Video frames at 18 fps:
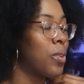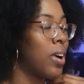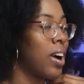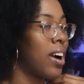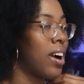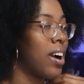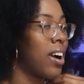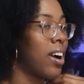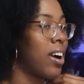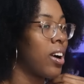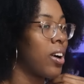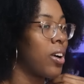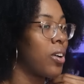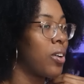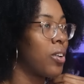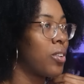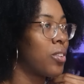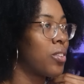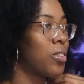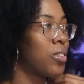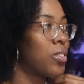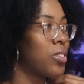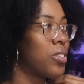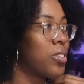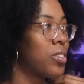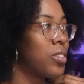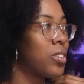Wow.
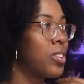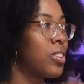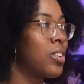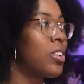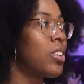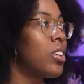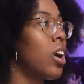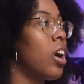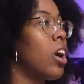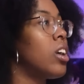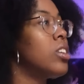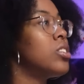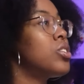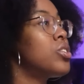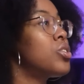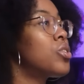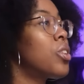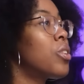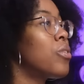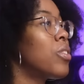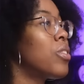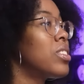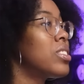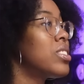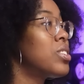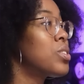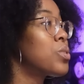112
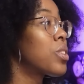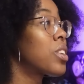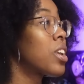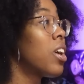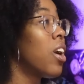residents were.